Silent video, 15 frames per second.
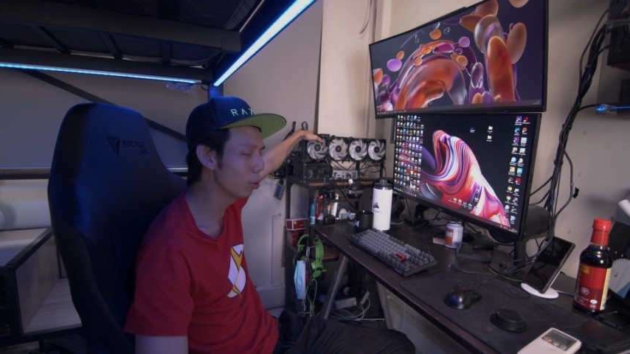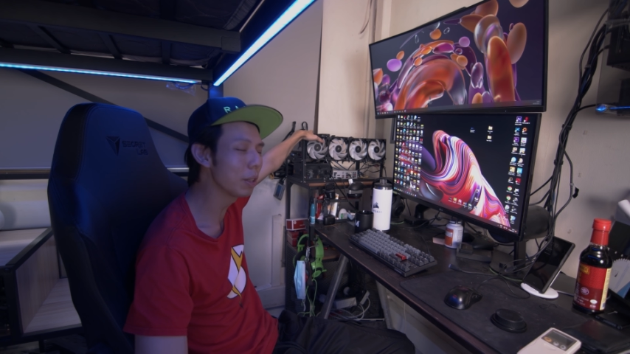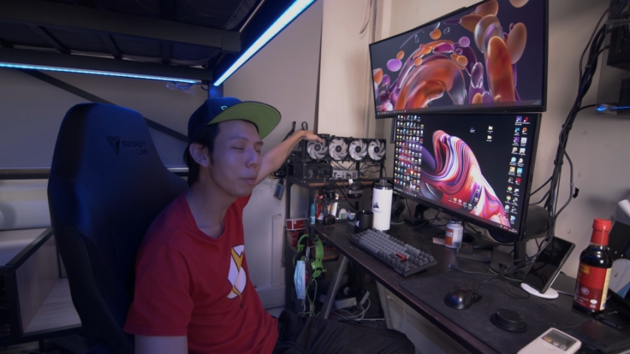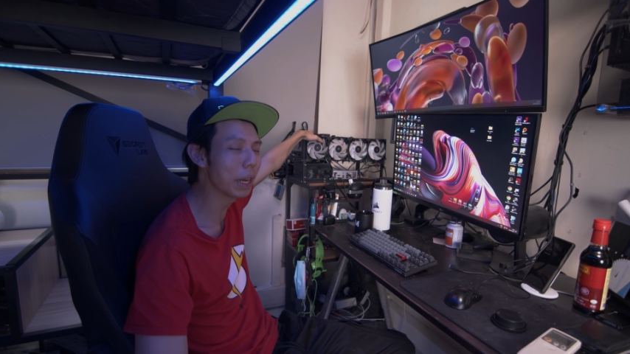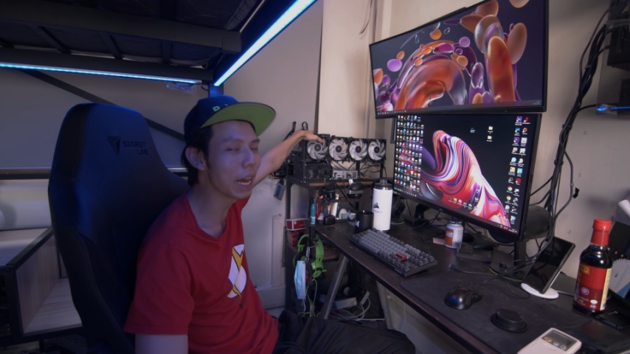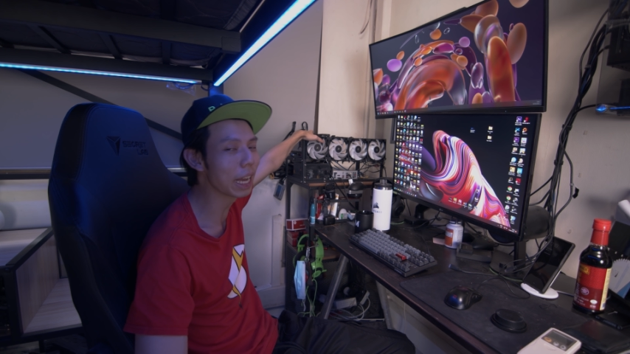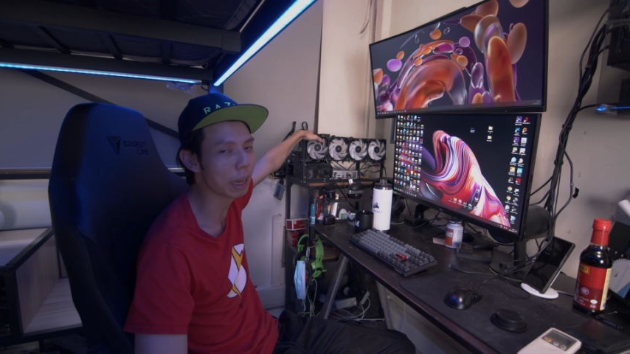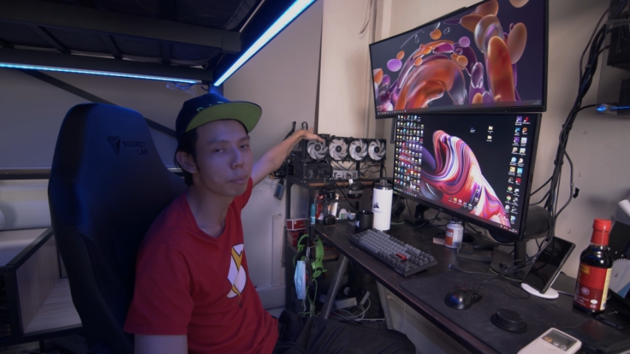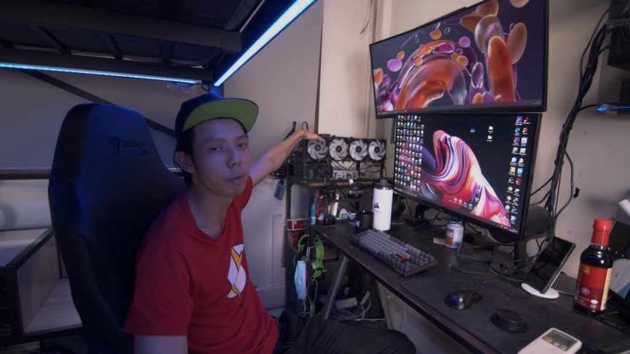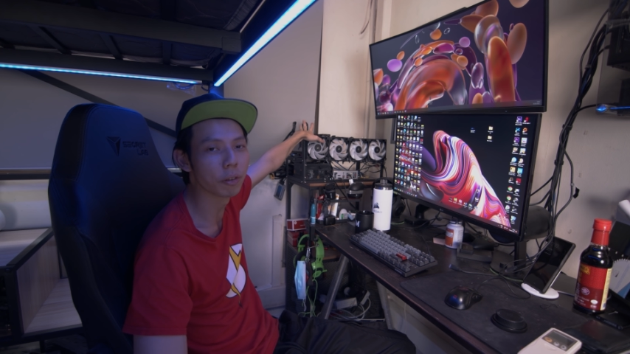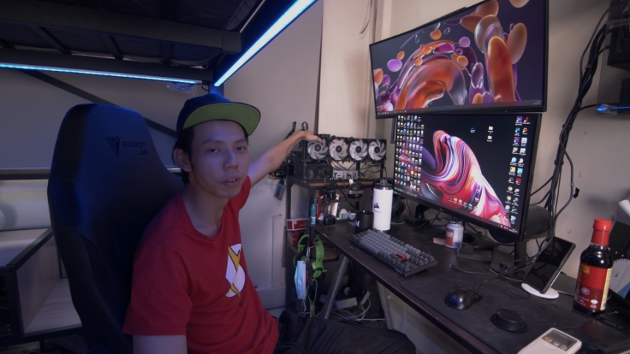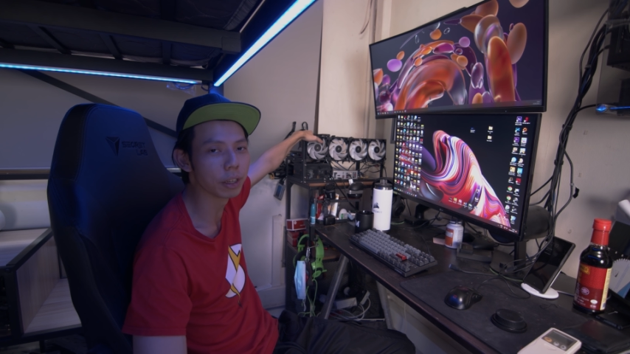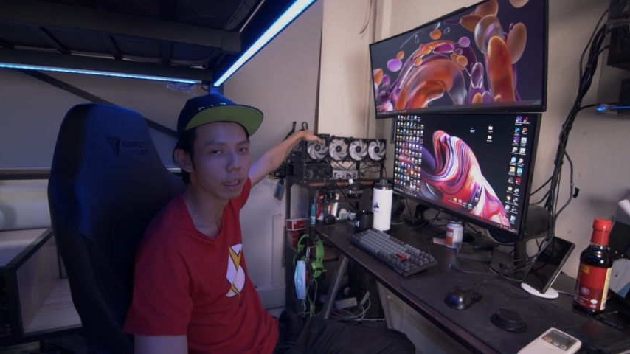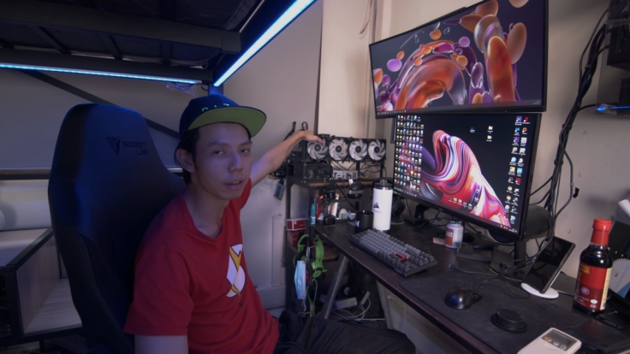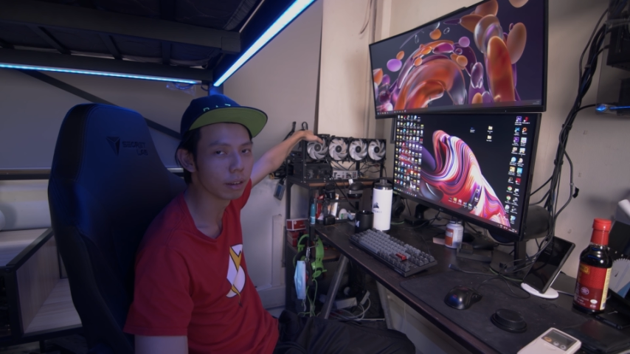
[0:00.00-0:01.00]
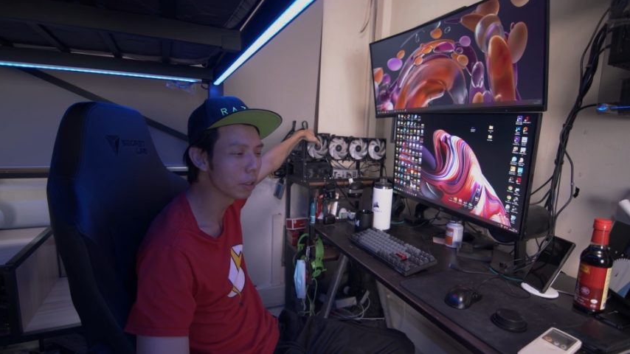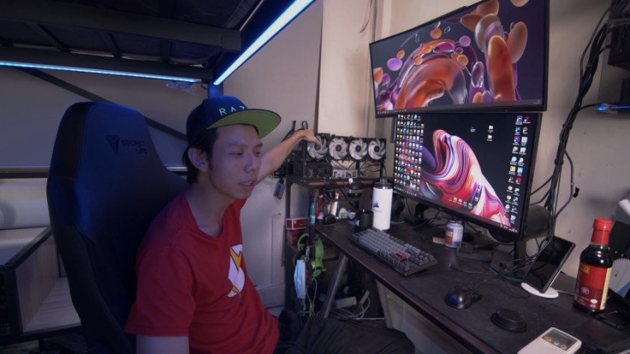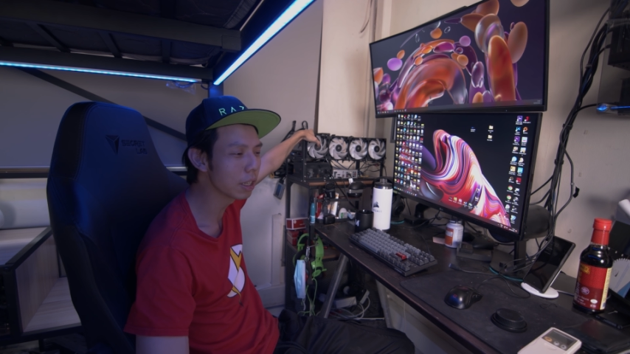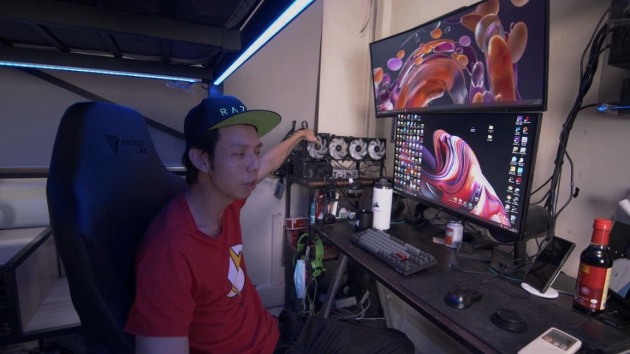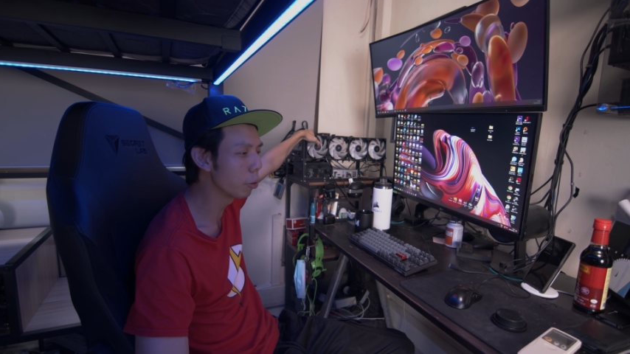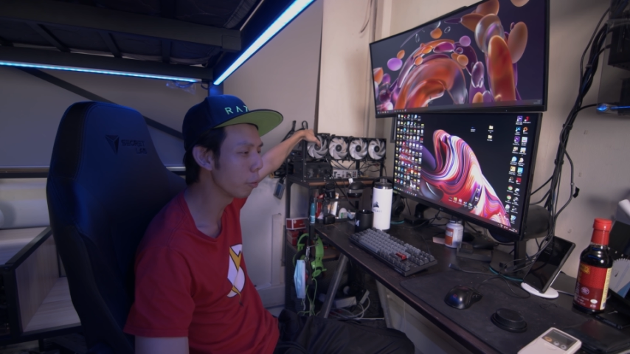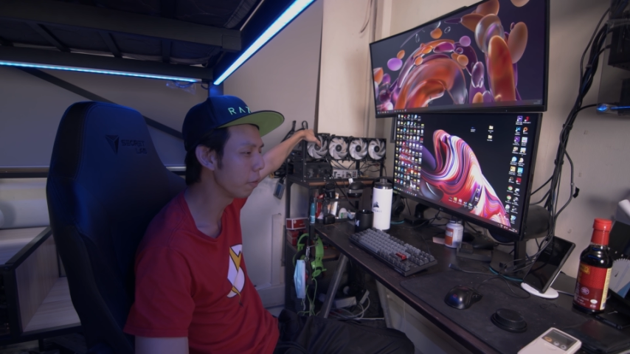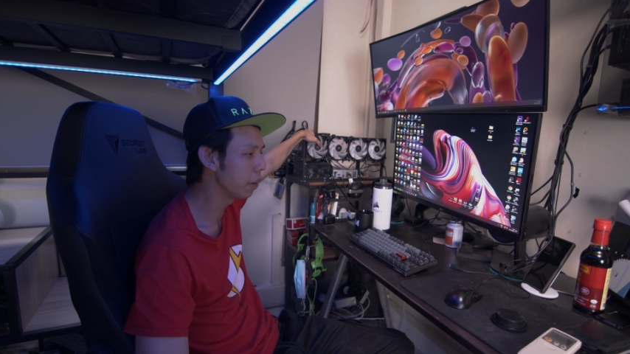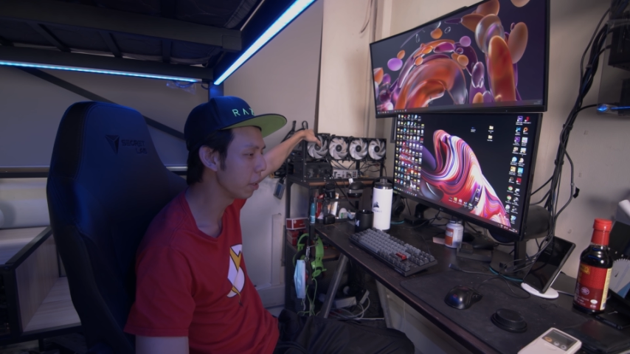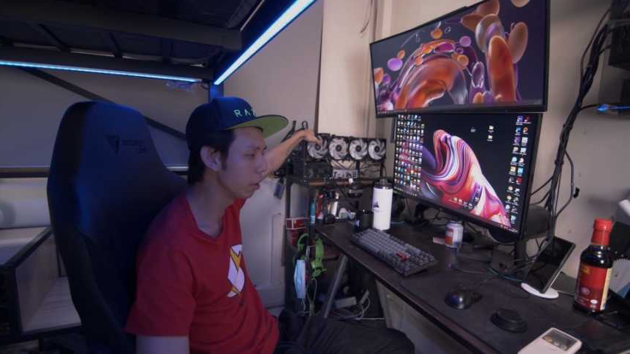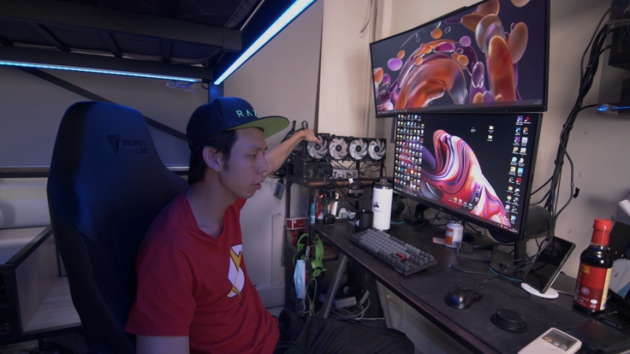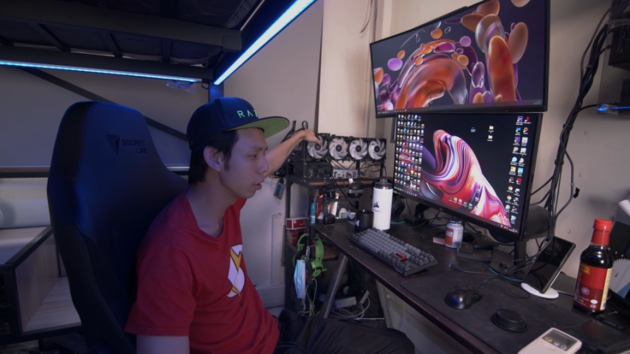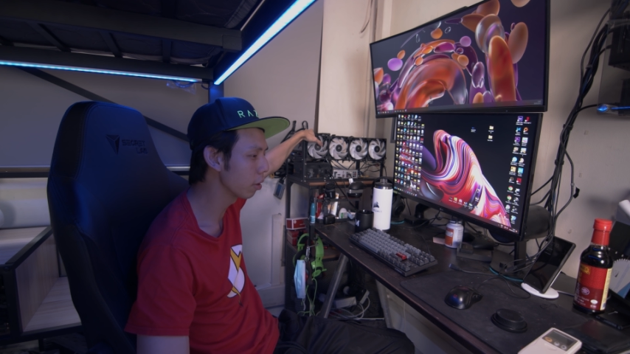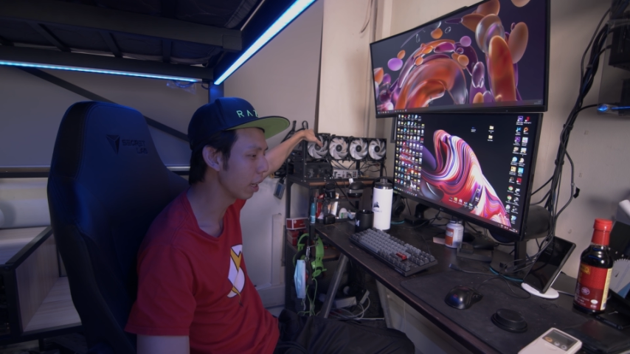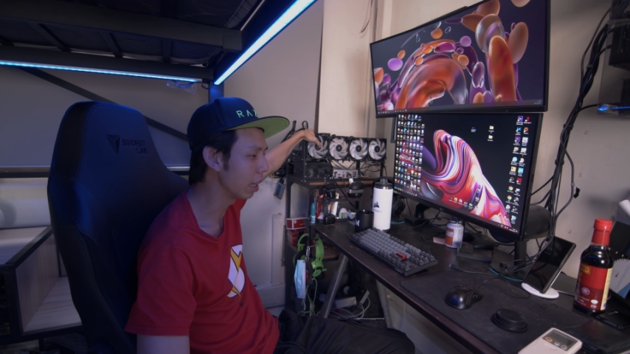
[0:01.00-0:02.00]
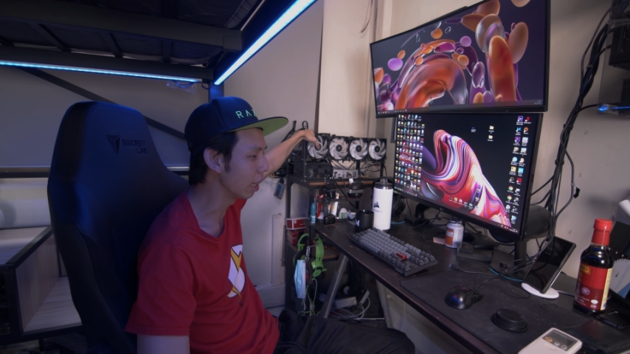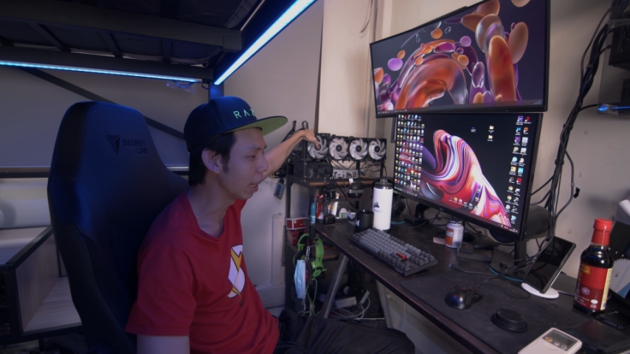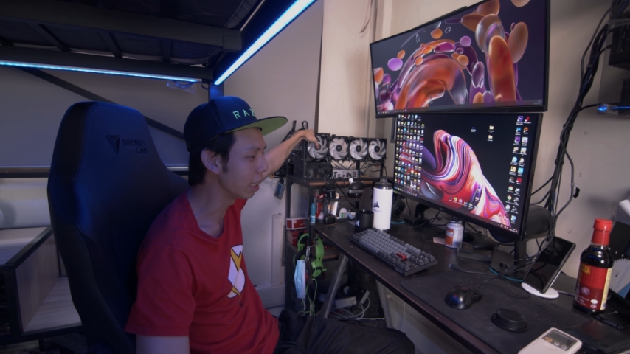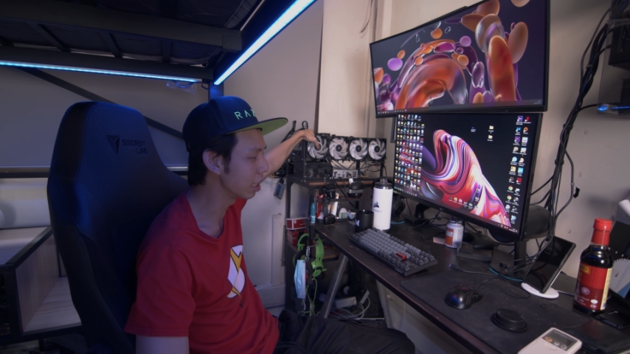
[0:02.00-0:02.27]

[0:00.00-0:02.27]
see whether I can profit. It wasn't a good video, so I